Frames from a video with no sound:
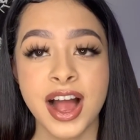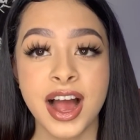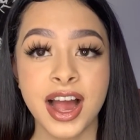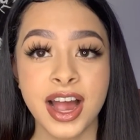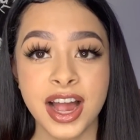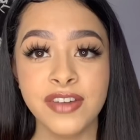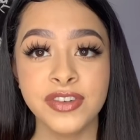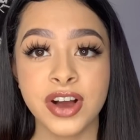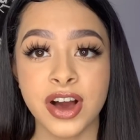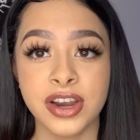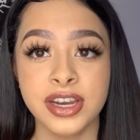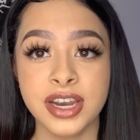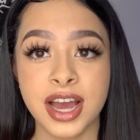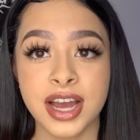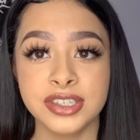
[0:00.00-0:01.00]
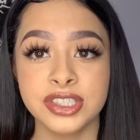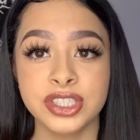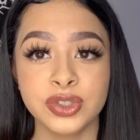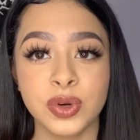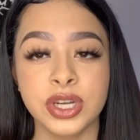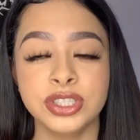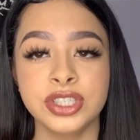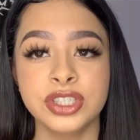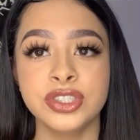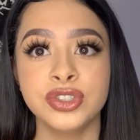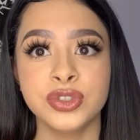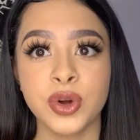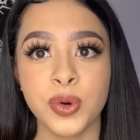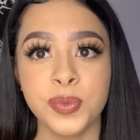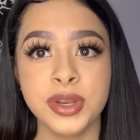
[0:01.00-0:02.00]
I have gotten asked this question
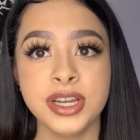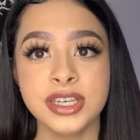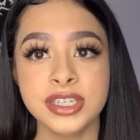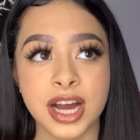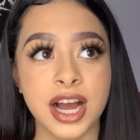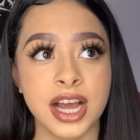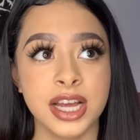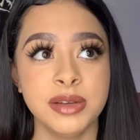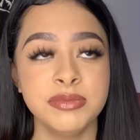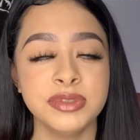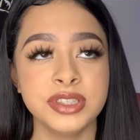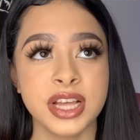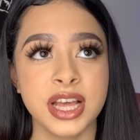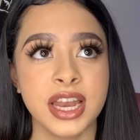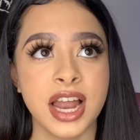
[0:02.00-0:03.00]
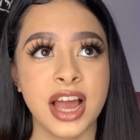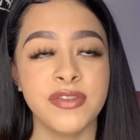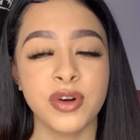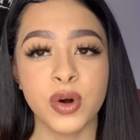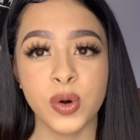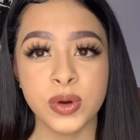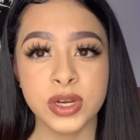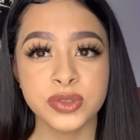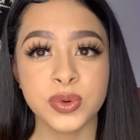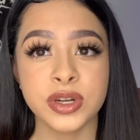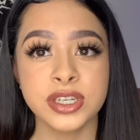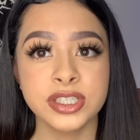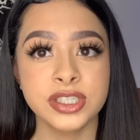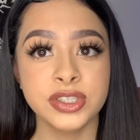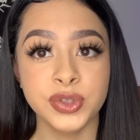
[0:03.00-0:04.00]
so many times, and I've always
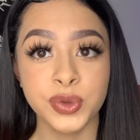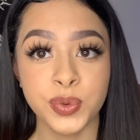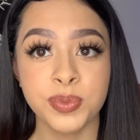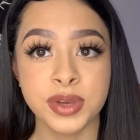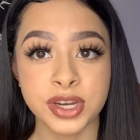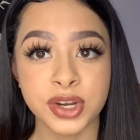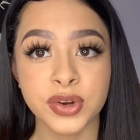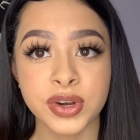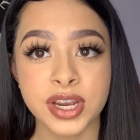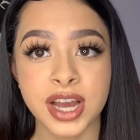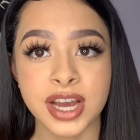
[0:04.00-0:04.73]
wanted to do a meet and greet.